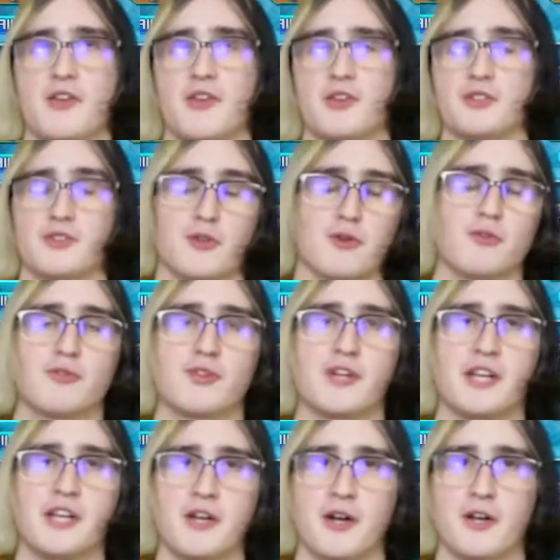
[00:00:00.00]
there's over
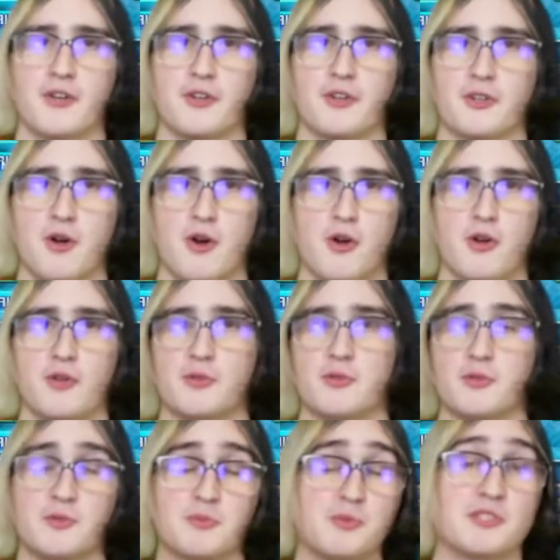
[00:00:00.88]
800 cards,
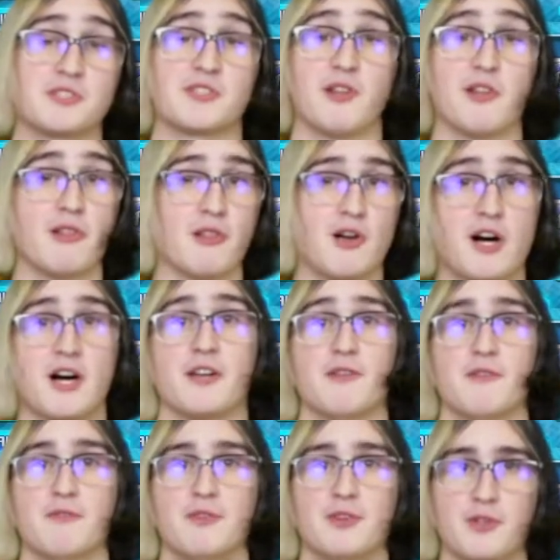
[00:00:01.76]
which means a lot
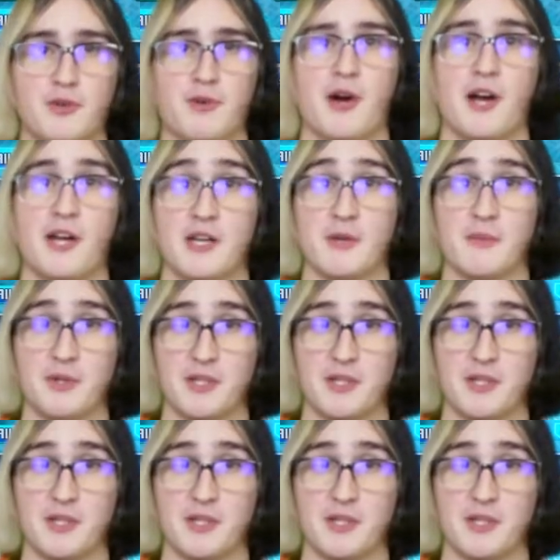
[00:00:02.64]
of new item